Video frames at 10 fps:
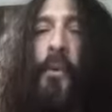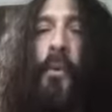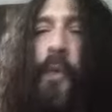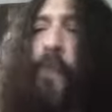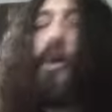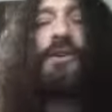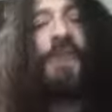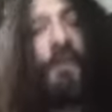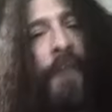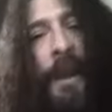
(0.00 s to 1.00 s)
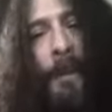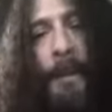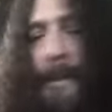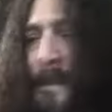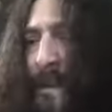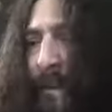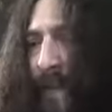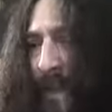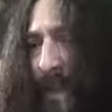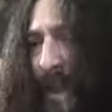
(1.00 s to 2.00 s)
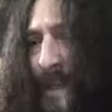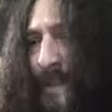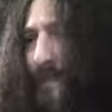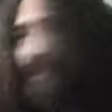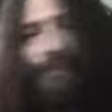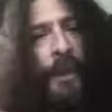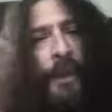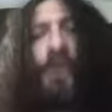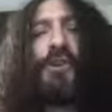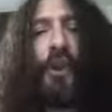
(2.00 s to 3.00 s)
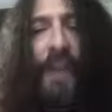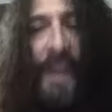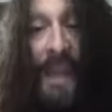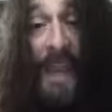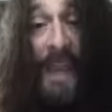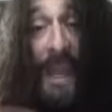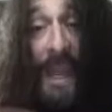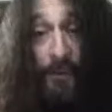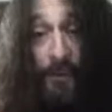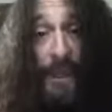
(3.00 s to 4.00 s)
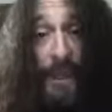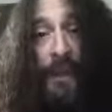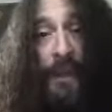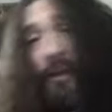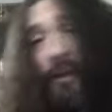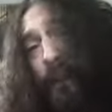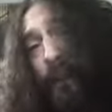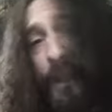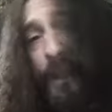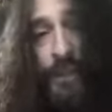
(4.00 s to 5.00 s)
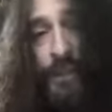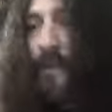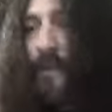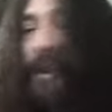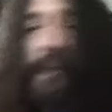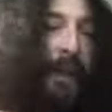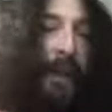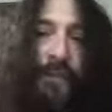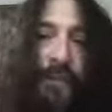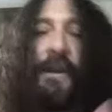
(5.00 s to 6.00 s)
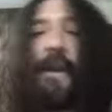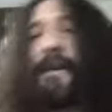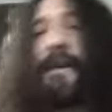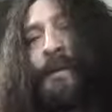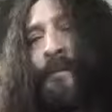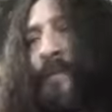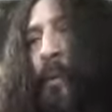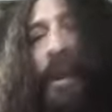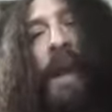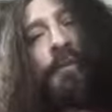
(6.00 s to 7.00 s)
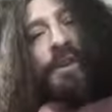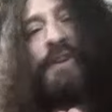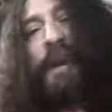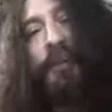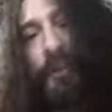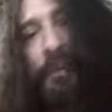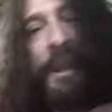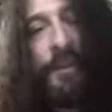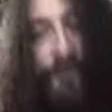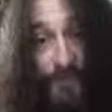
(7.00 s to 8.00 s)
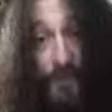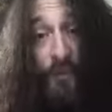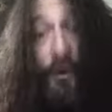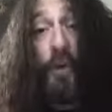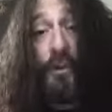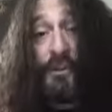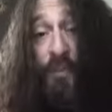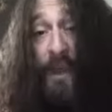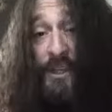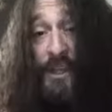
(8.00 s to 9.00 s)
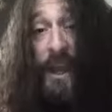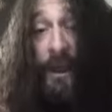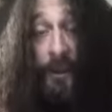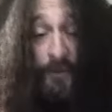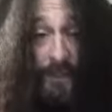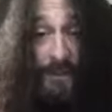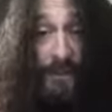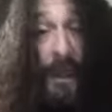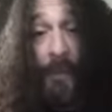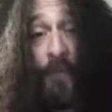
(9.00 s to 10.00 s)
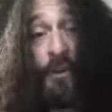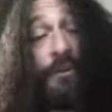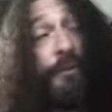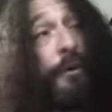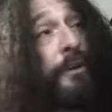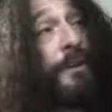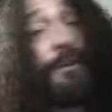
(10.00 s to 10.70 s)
We were all sitting around and like we started in '88. Okay, you know what I mean? And we had just it's funny because it's like we kind of recycled me and the vocalist Brian Chicano at the time, the original vocalist.